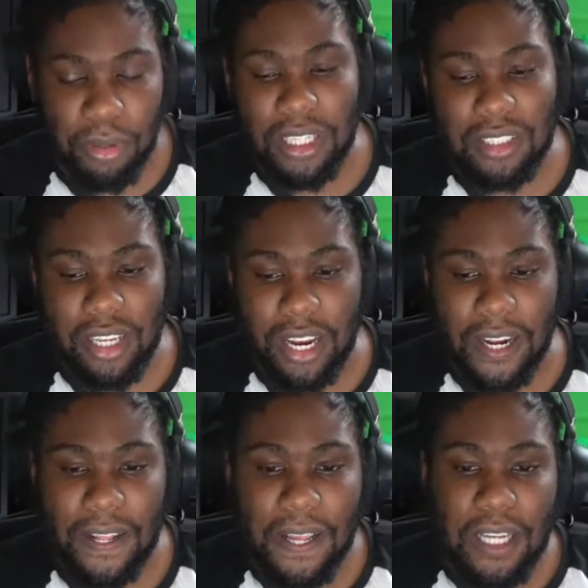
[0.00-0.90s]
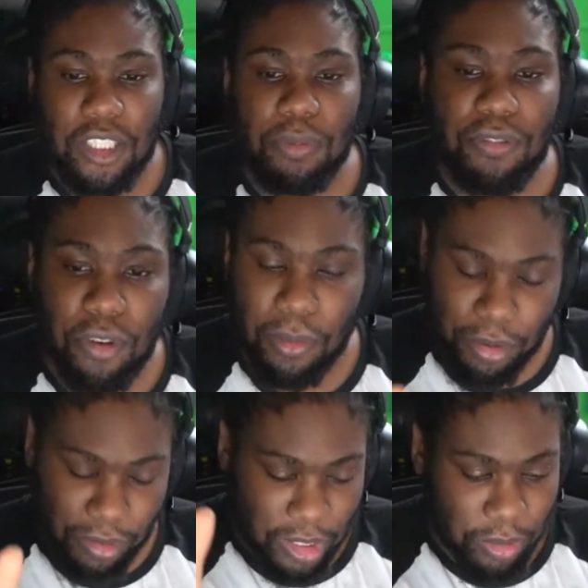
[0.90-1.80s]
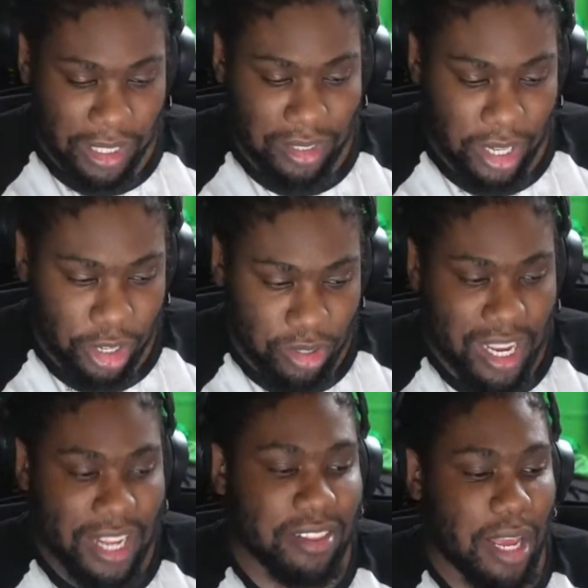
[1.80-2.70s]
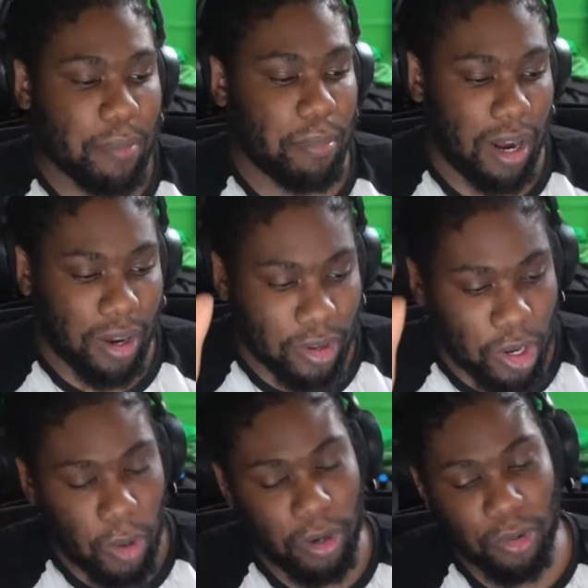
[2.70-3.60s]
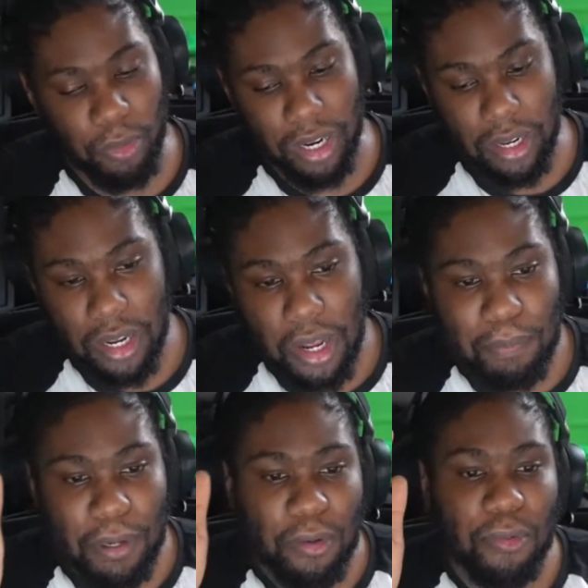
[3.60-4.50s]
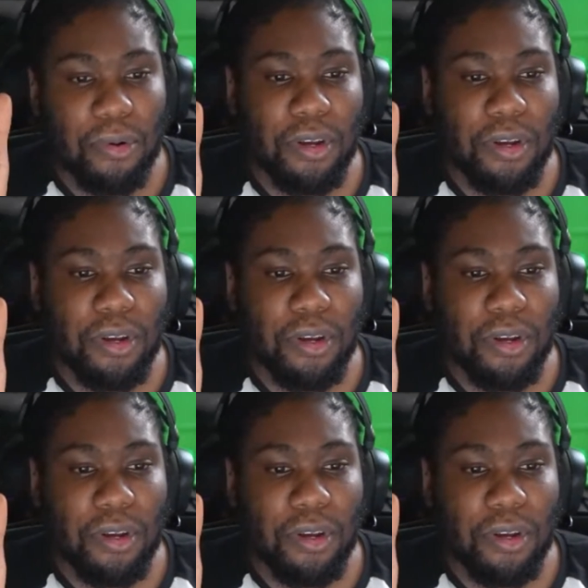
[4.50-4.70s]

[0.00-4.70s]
want to say, you say Denmark could go on and win it, but